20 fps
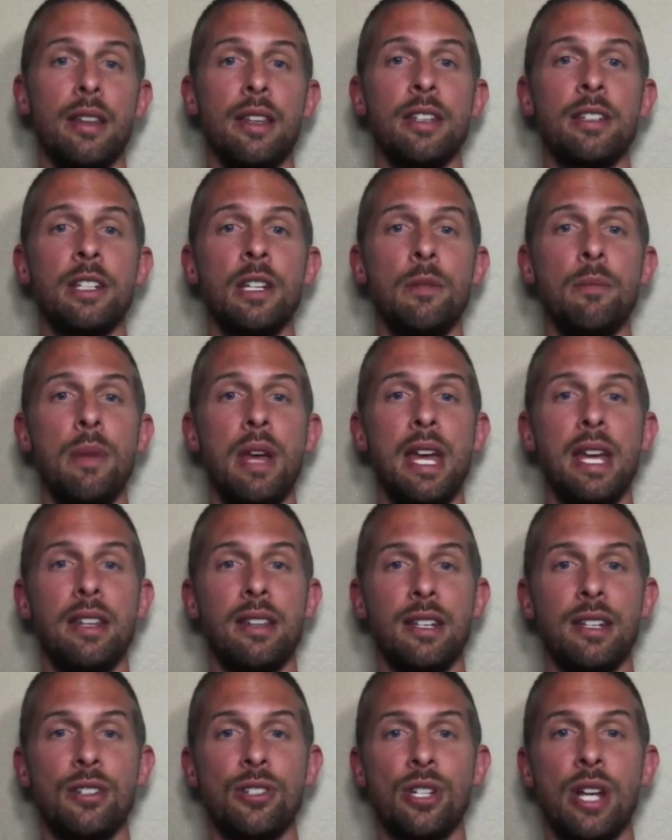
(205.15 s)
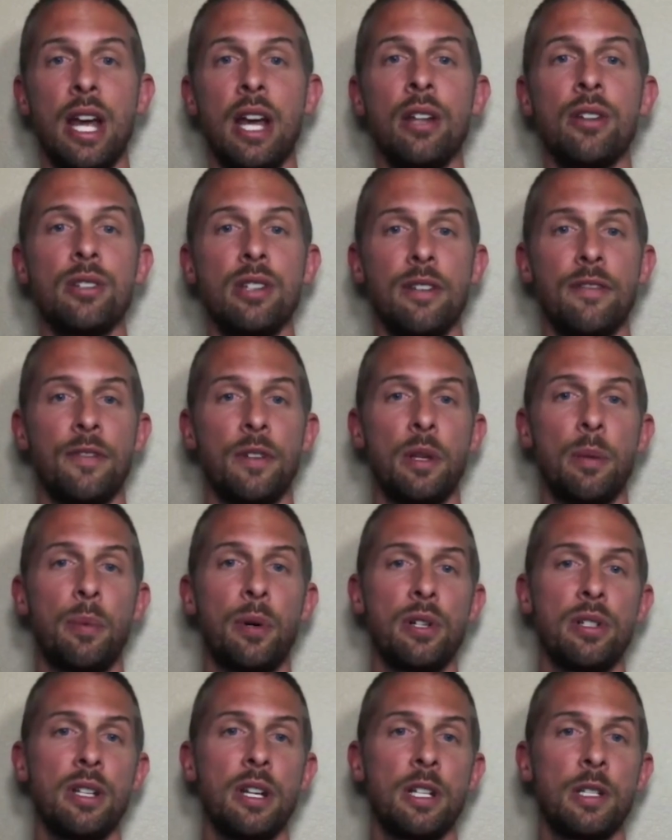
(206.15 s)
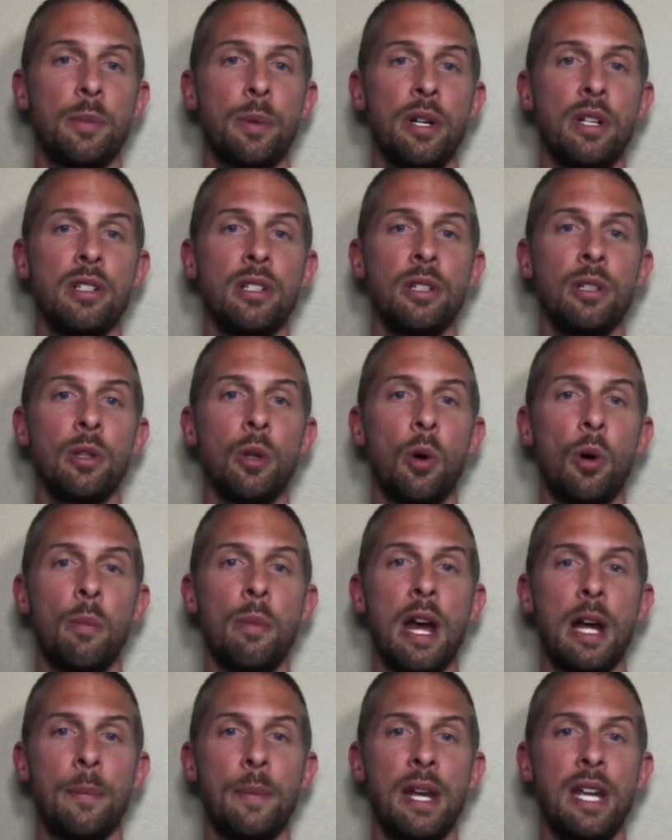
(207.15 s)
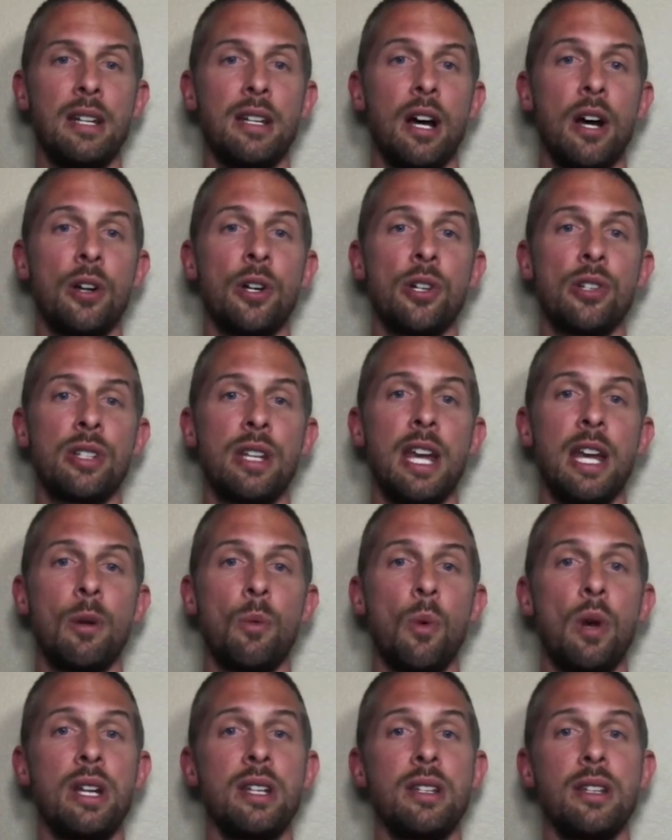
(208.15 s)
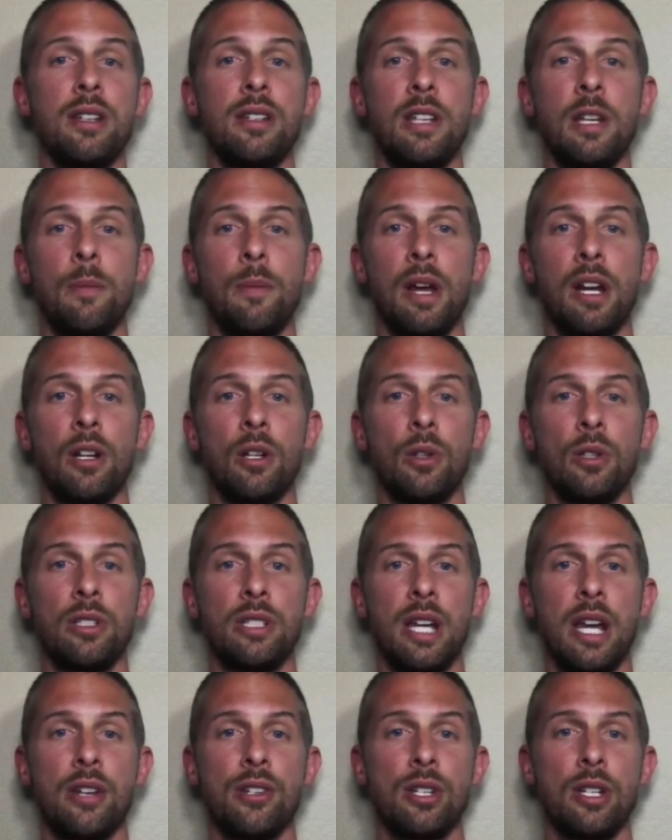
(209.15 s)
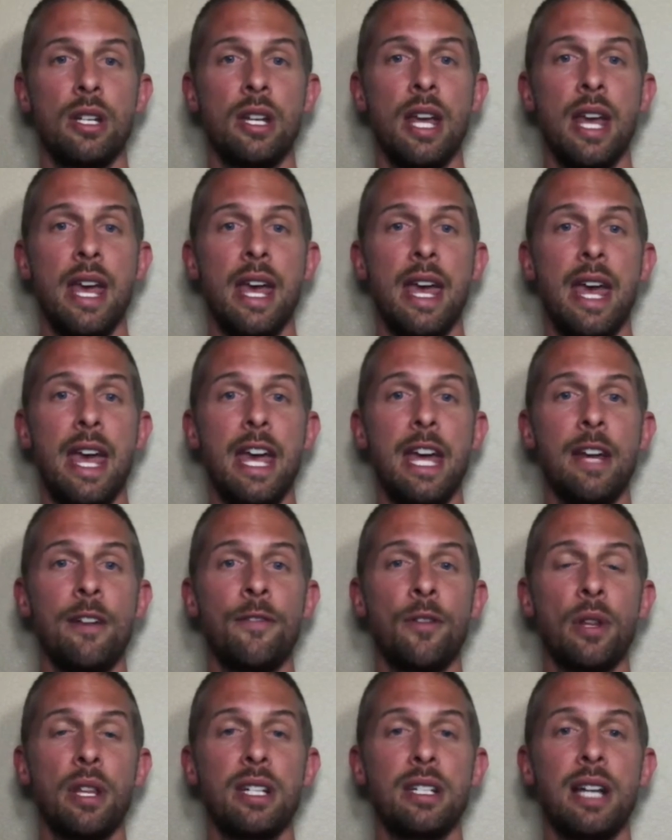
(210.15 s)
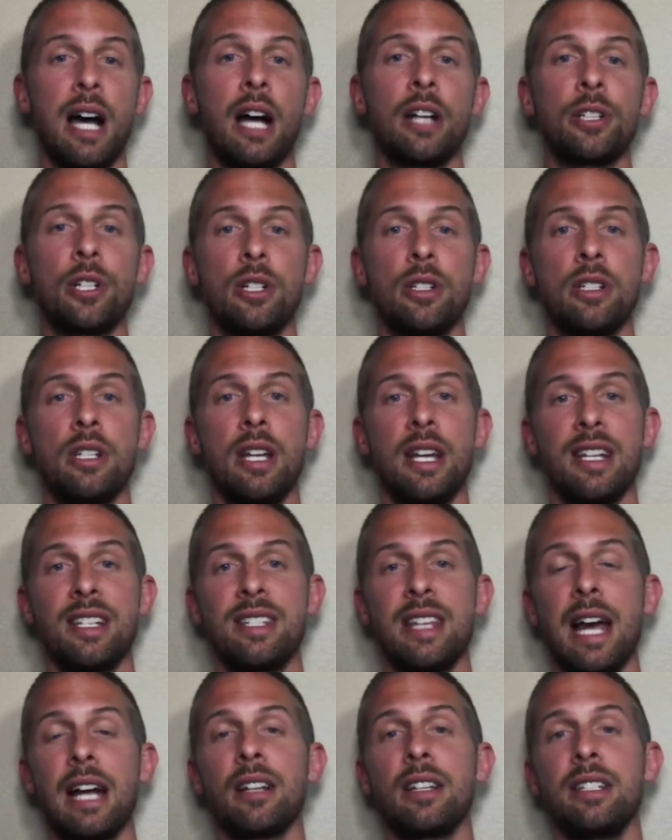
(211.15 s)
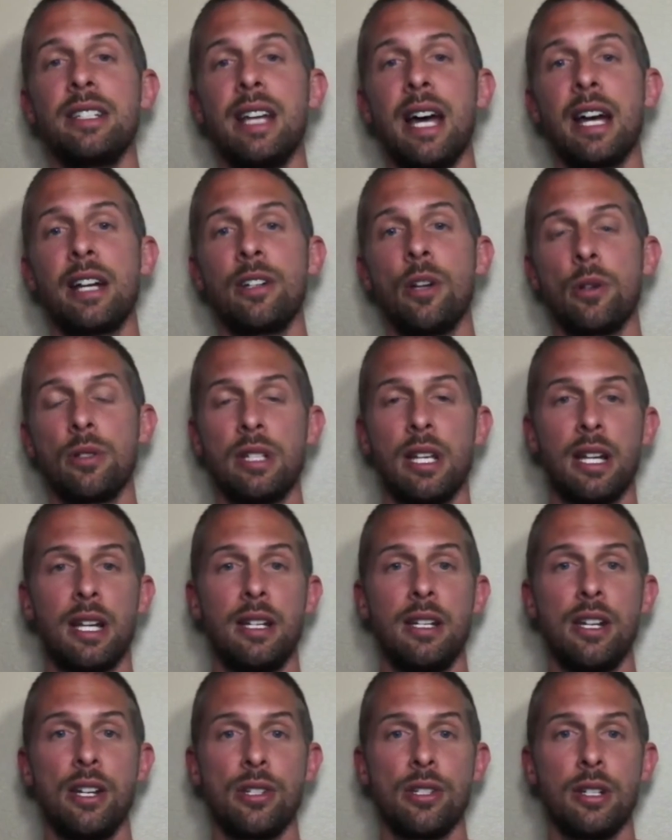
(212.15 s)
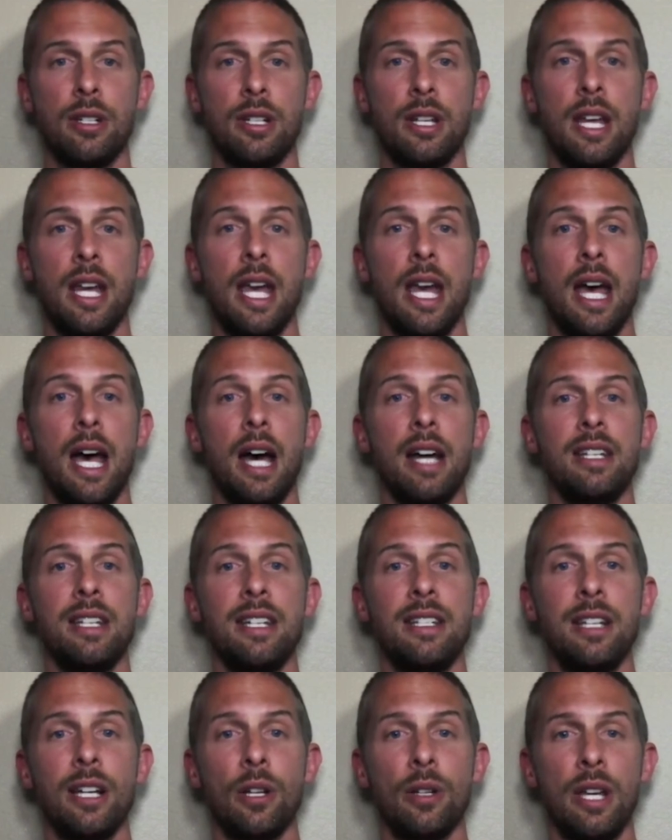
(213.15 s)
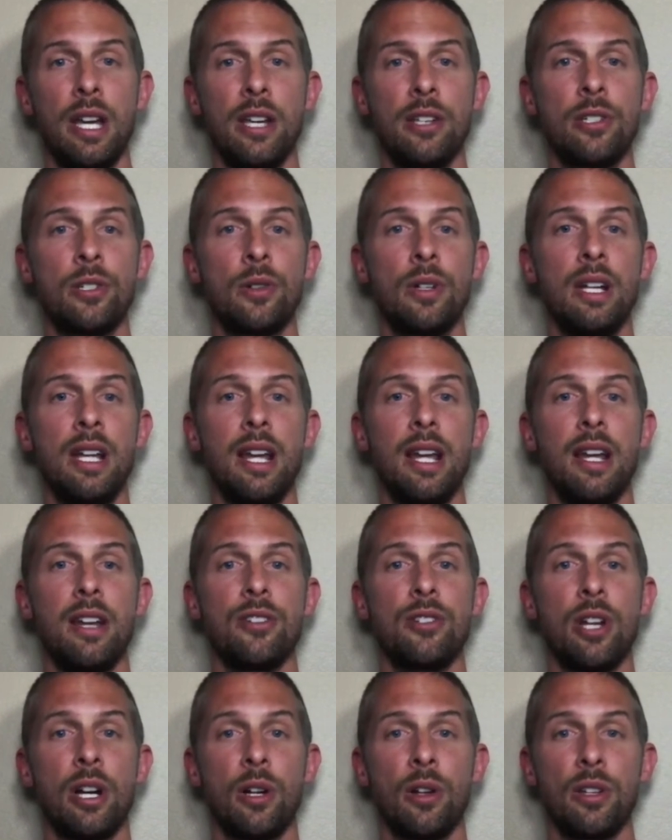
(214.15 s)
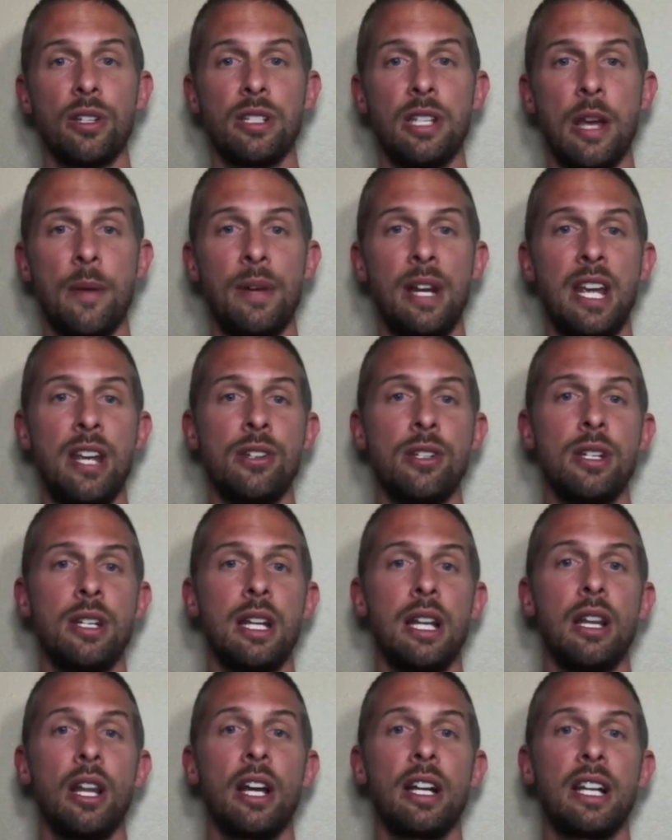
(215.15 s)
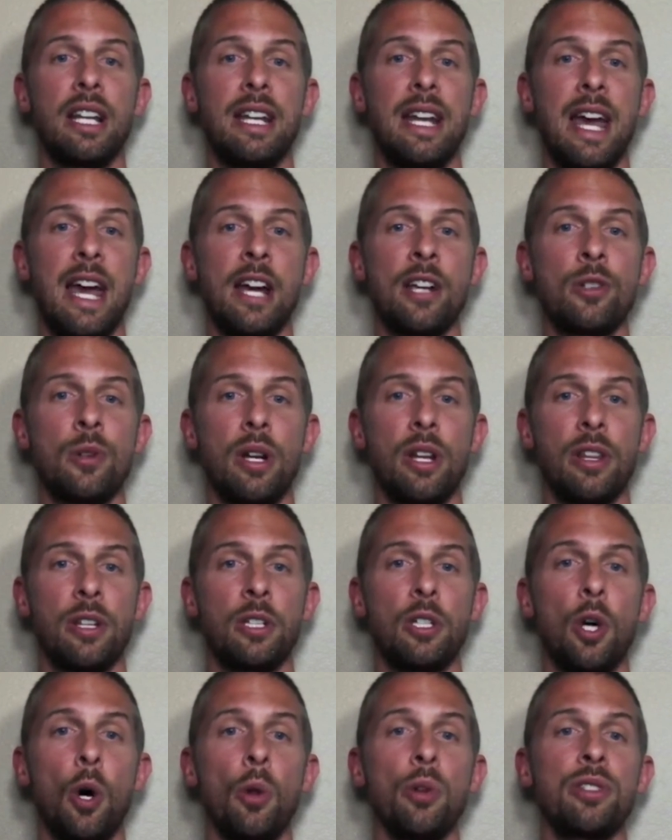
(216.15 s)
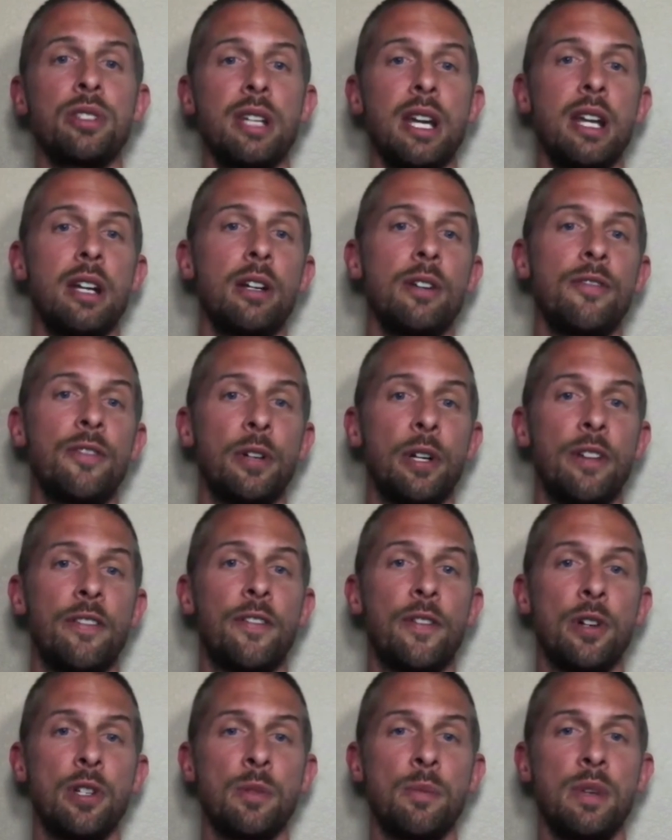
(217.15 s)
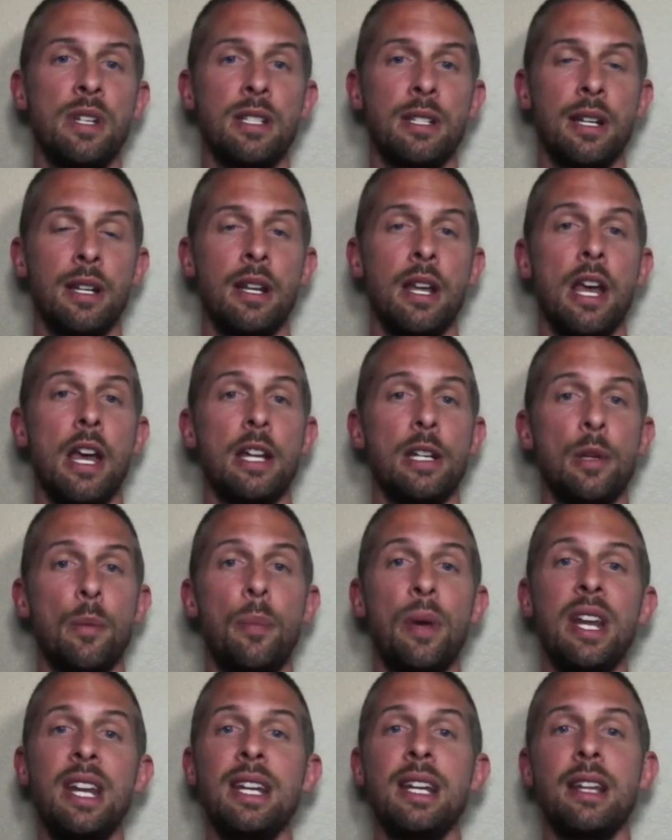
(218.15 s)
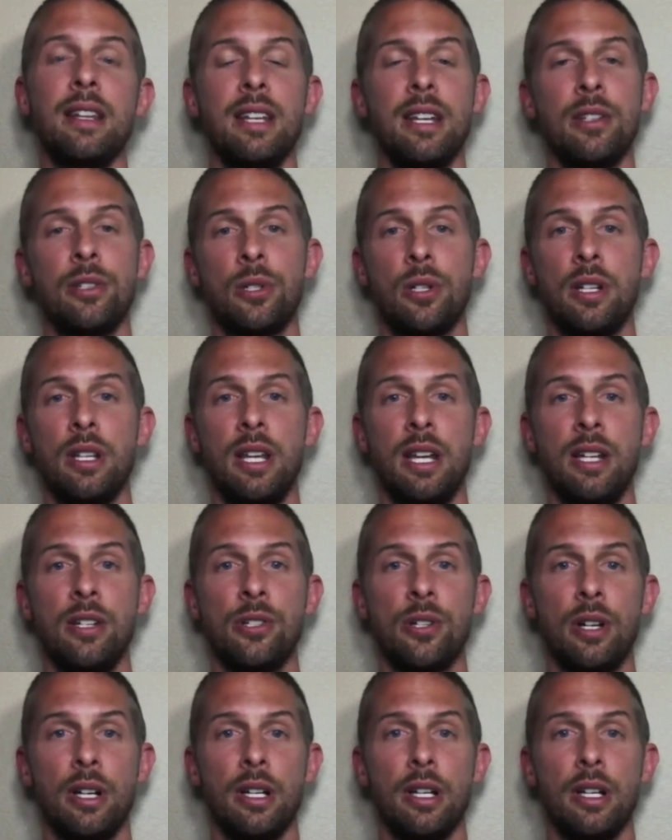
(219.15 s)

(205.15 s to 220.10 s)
This can make it challenging for the person experiencing lower back pain to understand when to seek medical attention and for the doctor to exactly diagnose that condition. I detail the history, general examination, and likely an X-ray are the gold standard for your first visit, depending on the history of the injury.